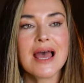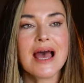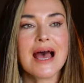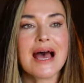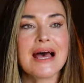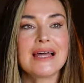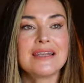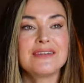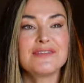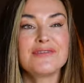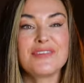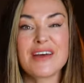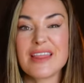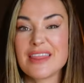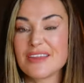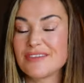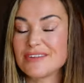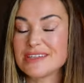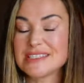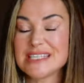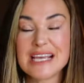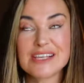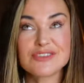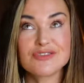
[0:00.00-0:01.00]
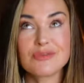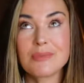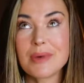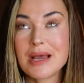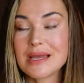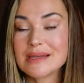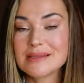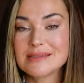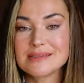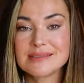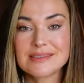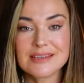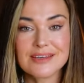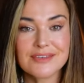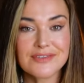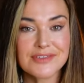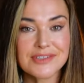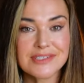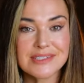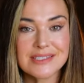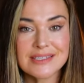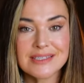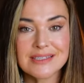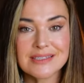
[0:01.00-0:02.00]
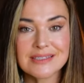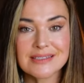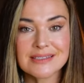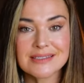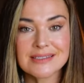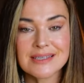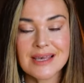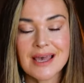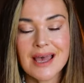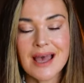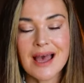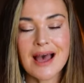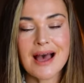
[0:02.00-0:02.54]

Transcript: And in fact, there are text reminder services